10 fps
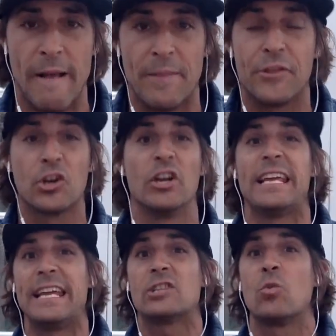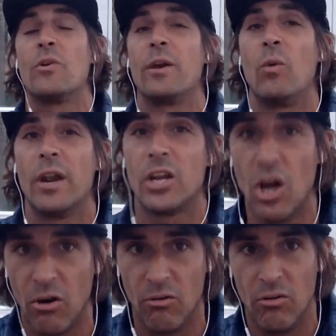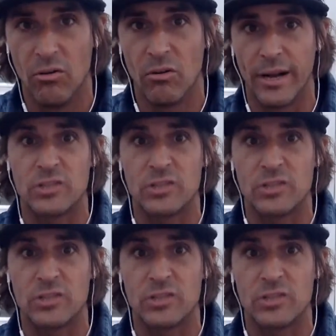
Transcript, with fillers: they're going to get to where they want to go, right?